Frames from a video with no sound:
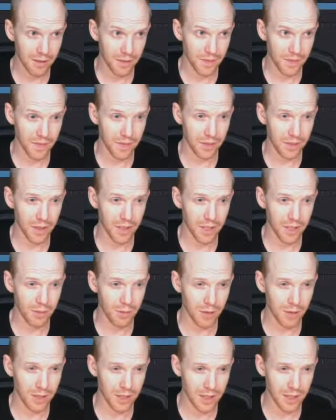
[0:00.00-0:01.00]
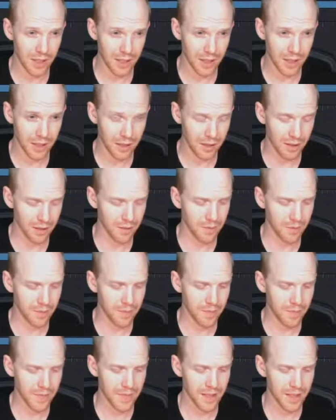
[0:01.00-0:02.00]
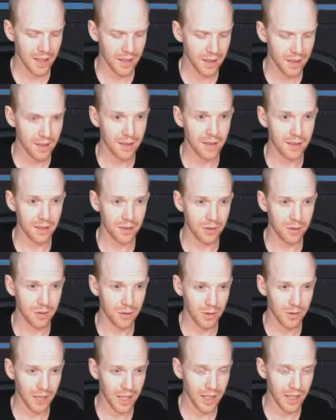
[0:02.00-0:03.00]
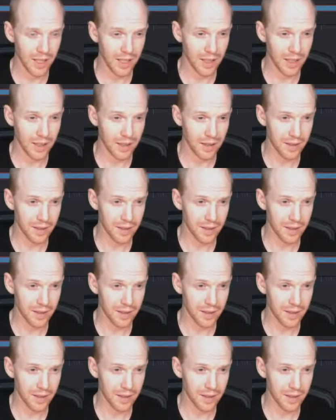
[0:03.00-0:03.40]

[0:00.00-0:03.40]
If I double click here, ctrl+a